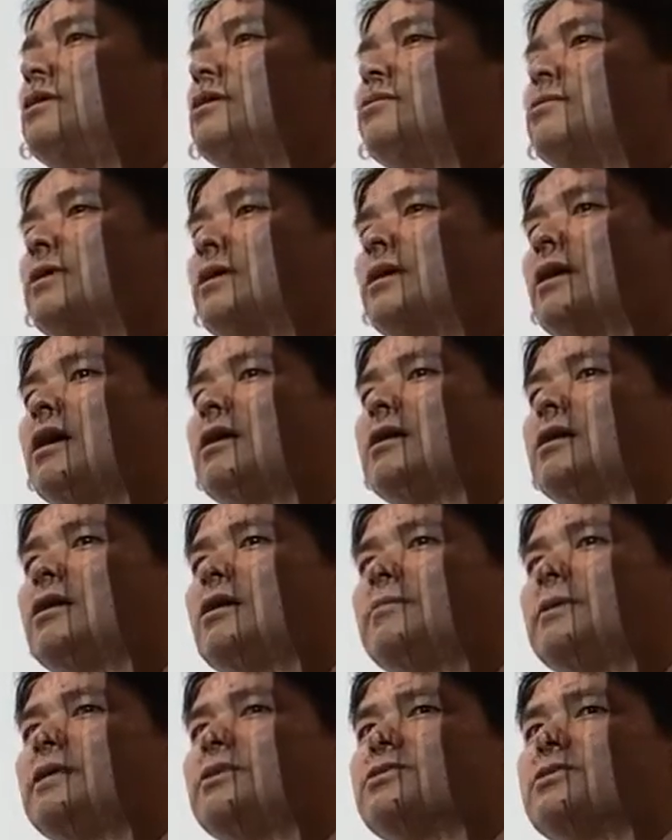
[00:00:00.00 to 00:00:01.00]
You know what kind of
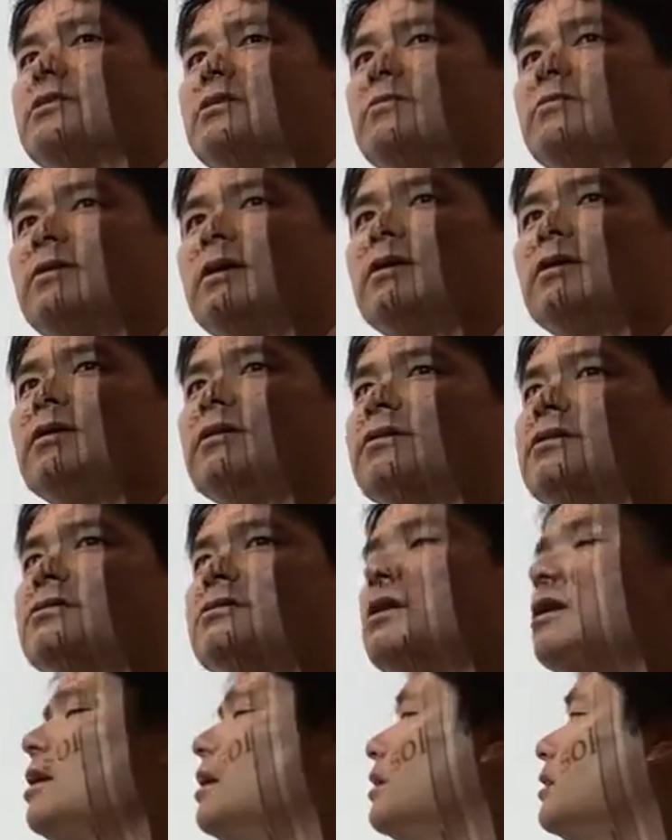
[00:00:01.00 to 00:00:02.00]
combination we call
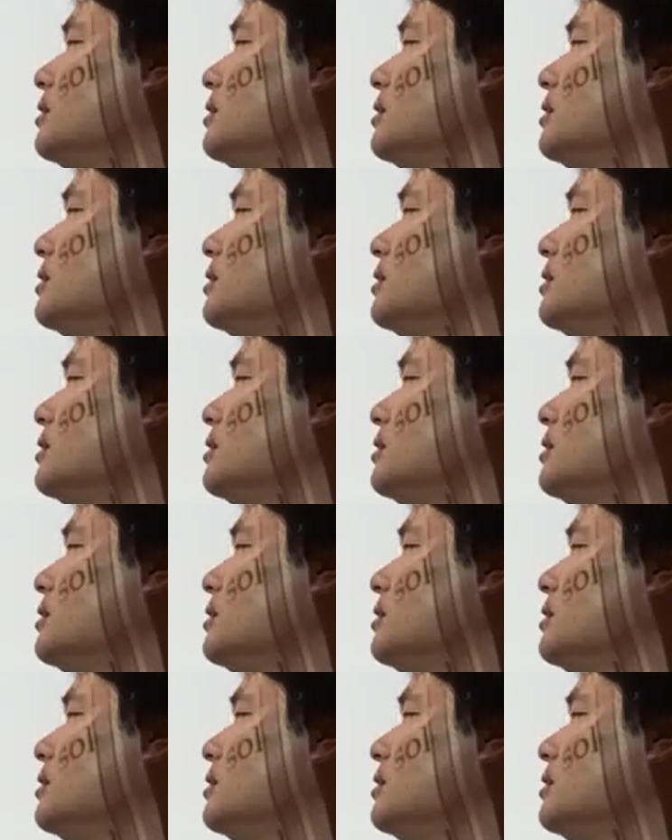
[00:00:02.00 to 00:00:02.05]
this?